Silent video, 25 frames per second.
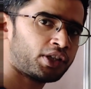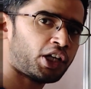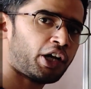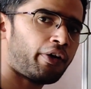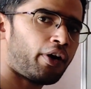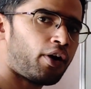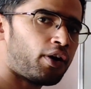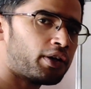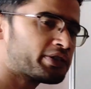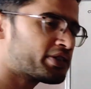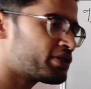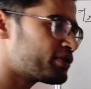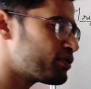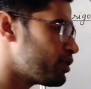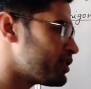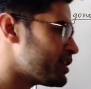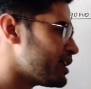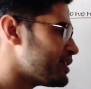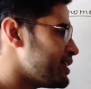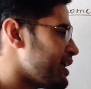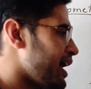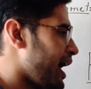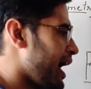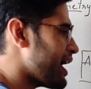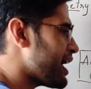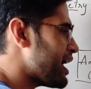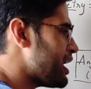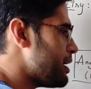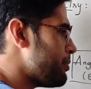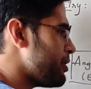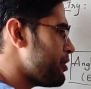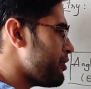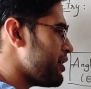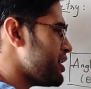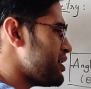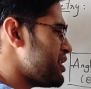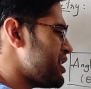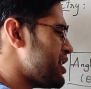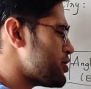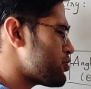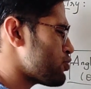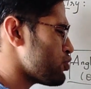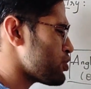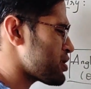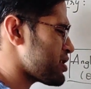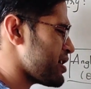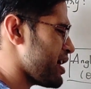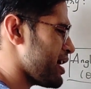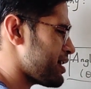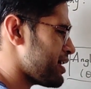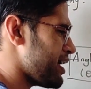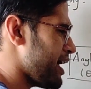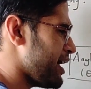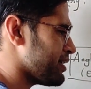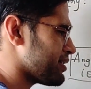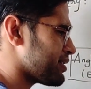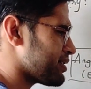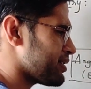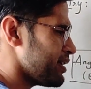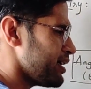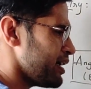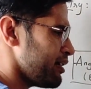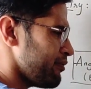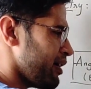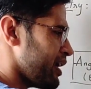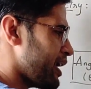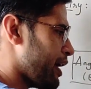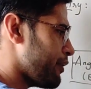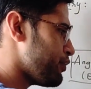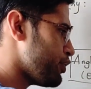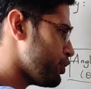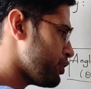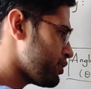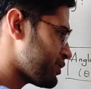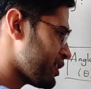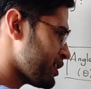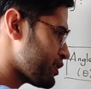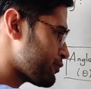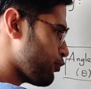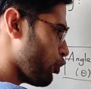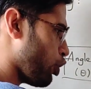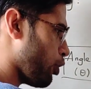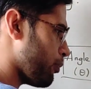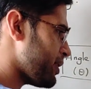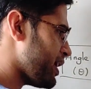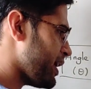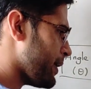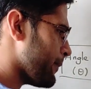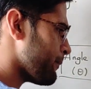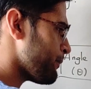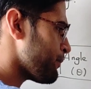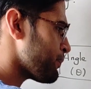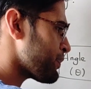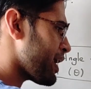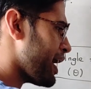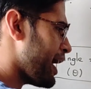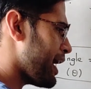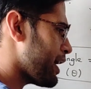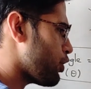Now I also know that the angle between these two straight lines, and I've used this formula,